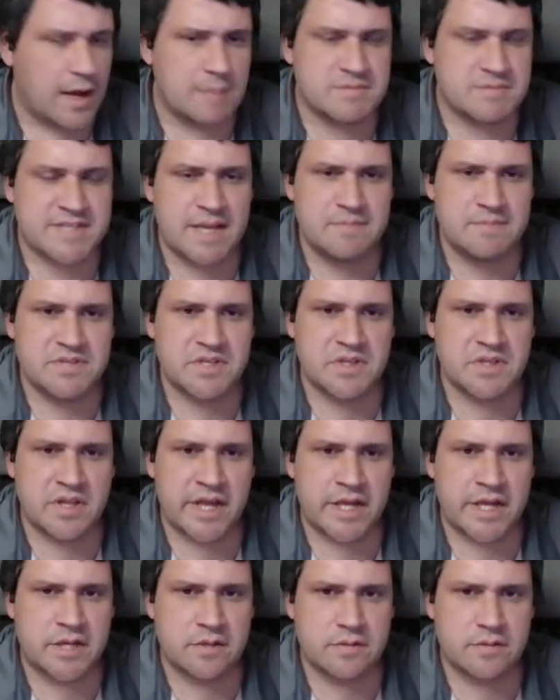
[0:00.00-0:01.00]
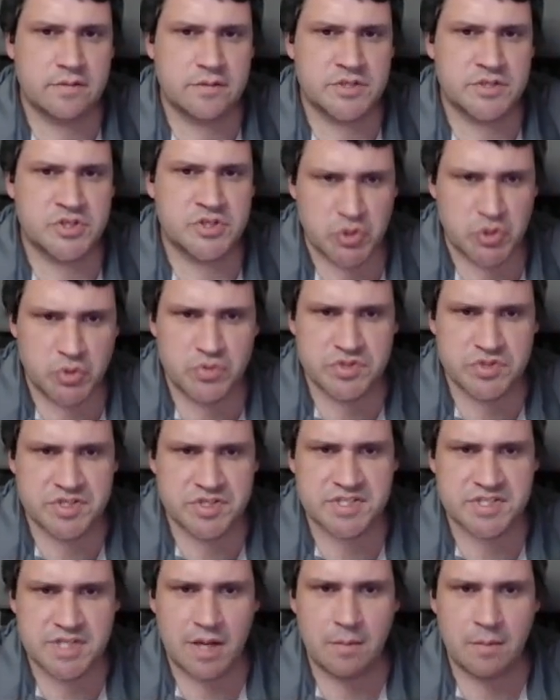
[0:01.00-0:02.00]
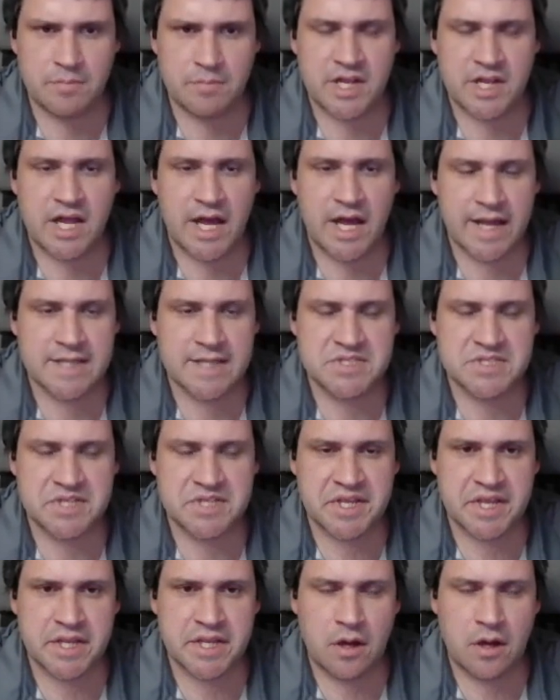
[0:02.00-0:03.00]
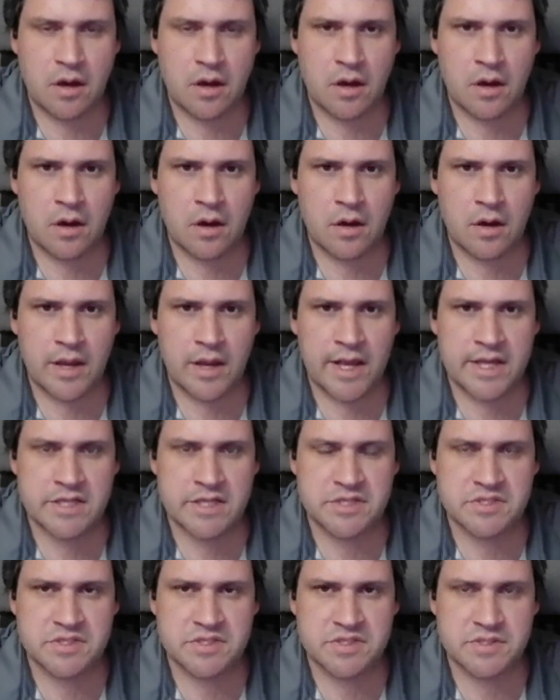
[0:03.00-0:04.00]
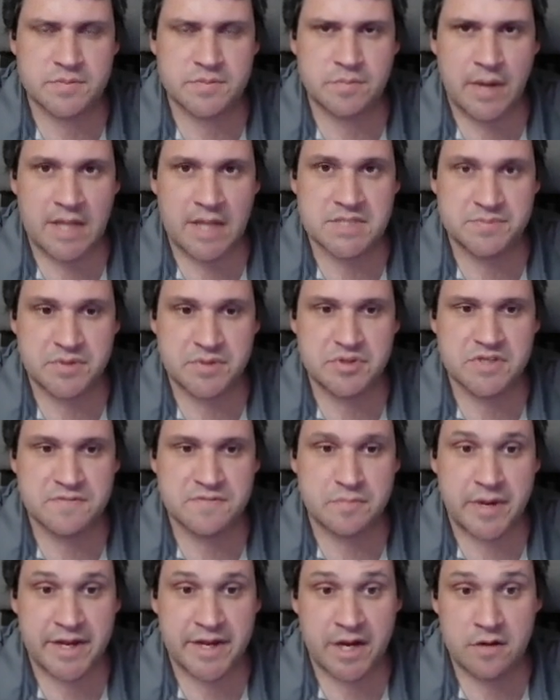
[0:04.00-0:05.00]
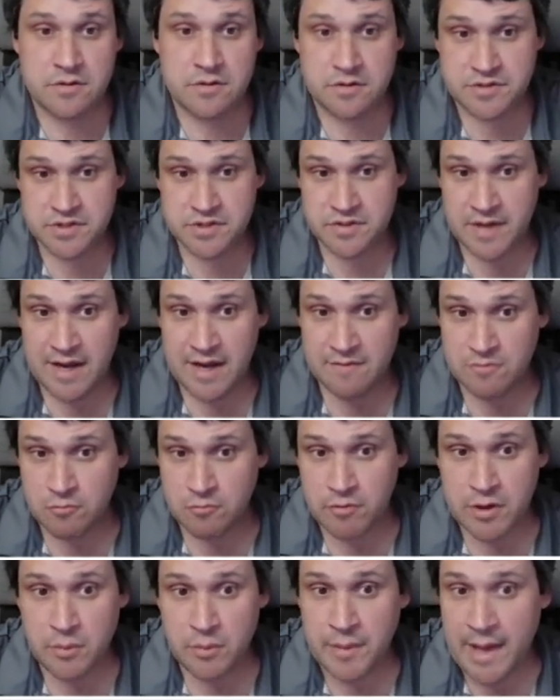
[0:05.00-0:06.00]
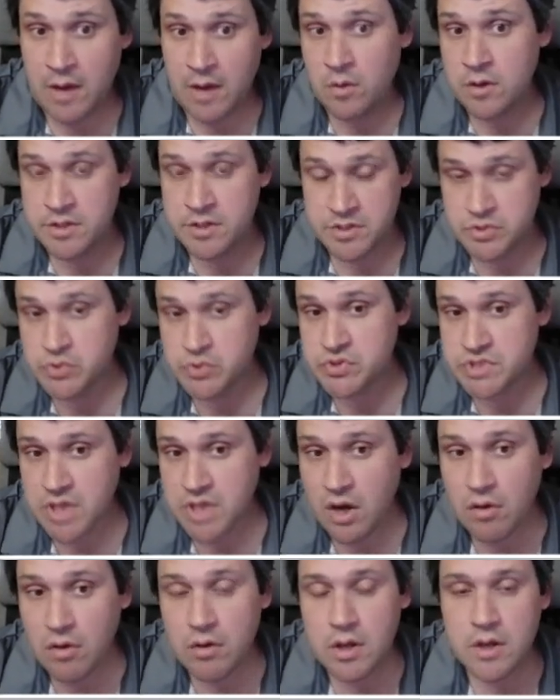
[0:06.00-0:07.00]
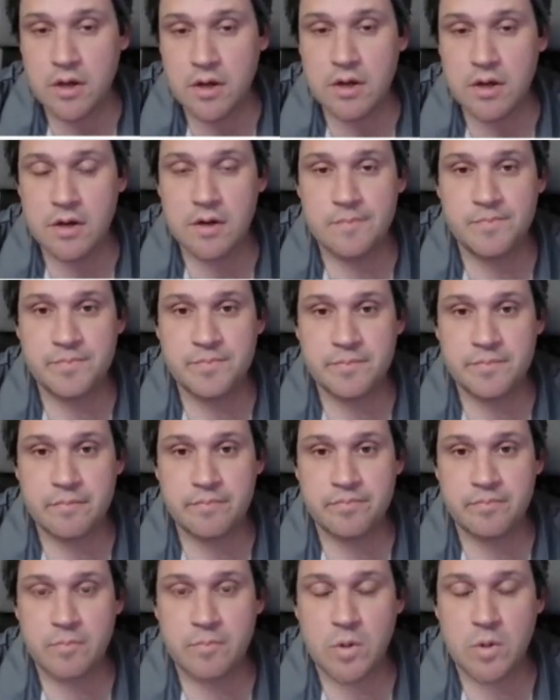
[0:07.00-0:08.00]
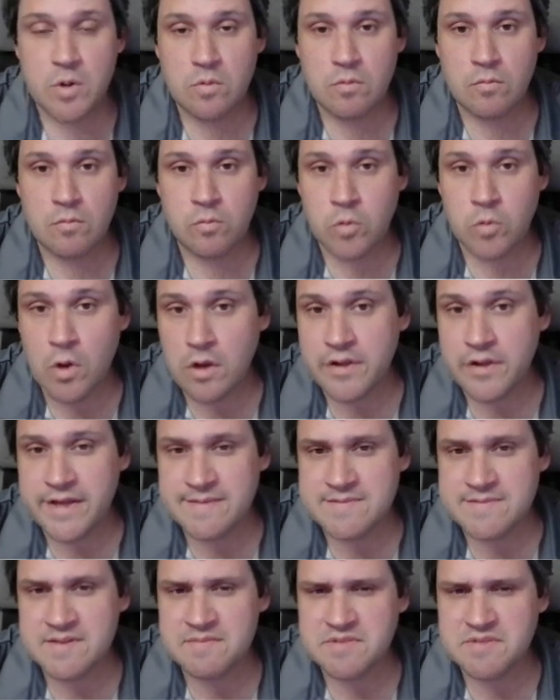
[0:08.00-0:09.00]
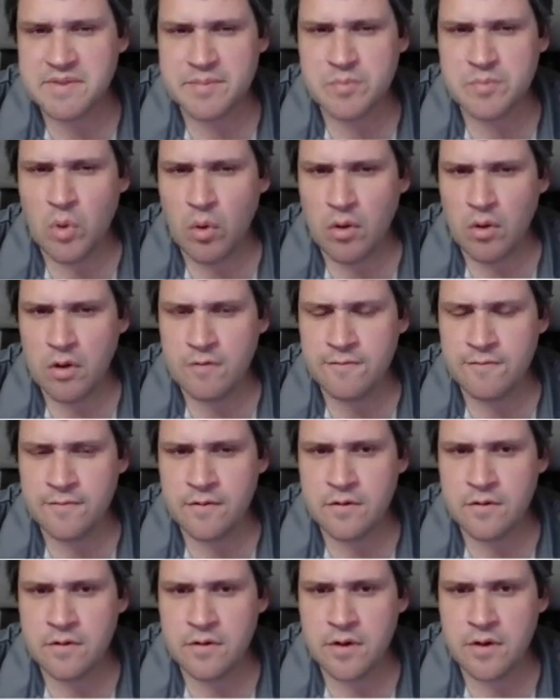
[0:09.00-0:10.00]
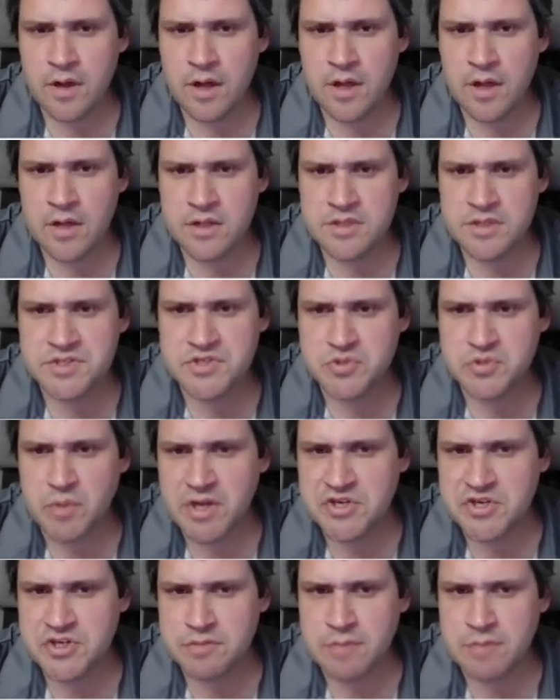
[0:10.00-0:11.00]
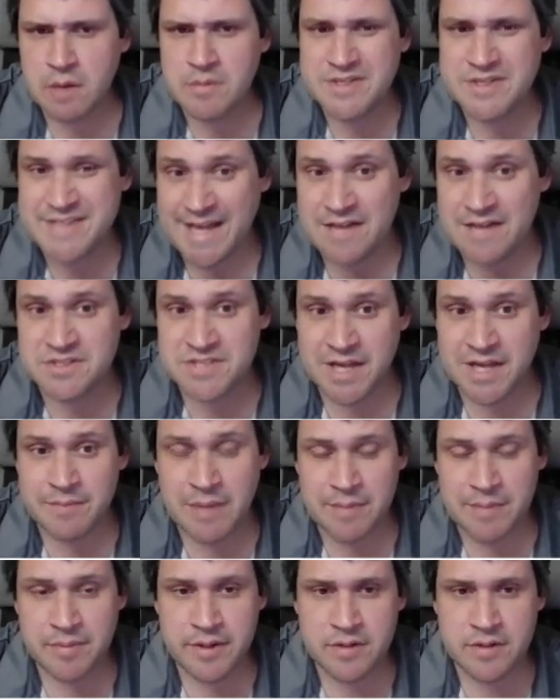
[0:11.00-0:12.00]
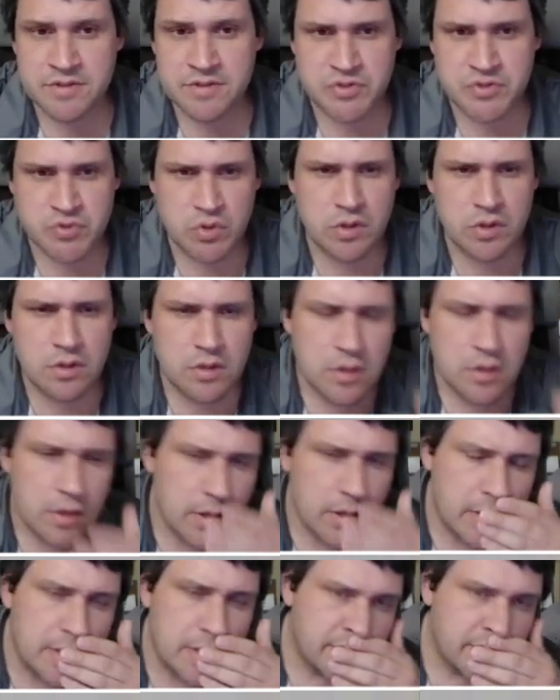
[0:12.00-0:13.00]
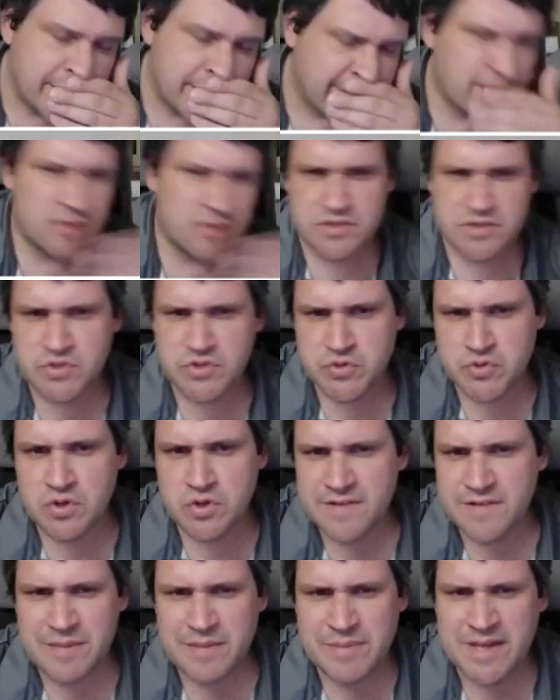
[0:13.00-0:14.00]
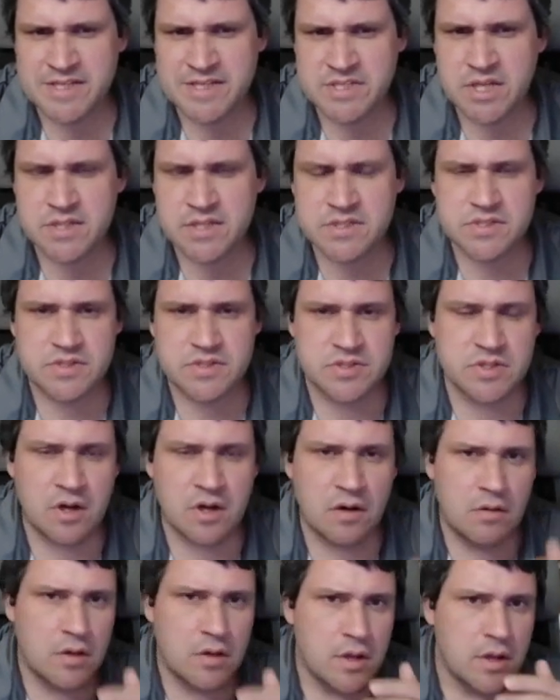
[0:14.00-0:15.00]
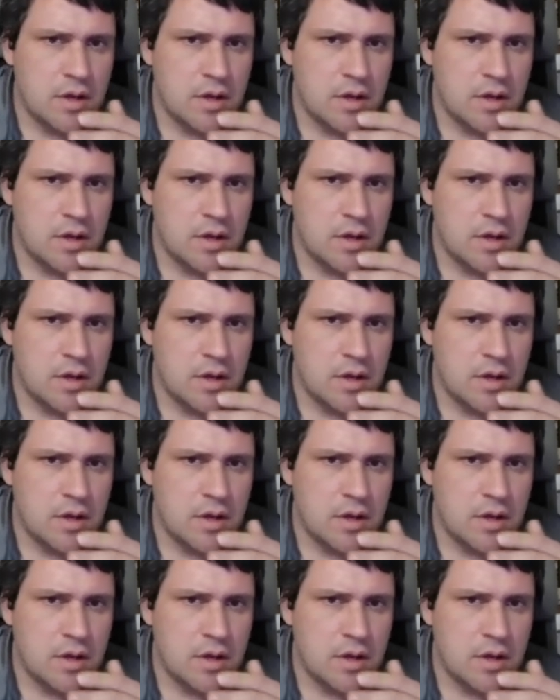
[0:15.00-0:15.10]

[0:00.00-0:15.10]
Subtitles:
I'm tempted to like choose some that I see are as possibilities for my character to have the willpower to do so. Rolling seems to be more for situational moments outside my character's control, if that makes sense. So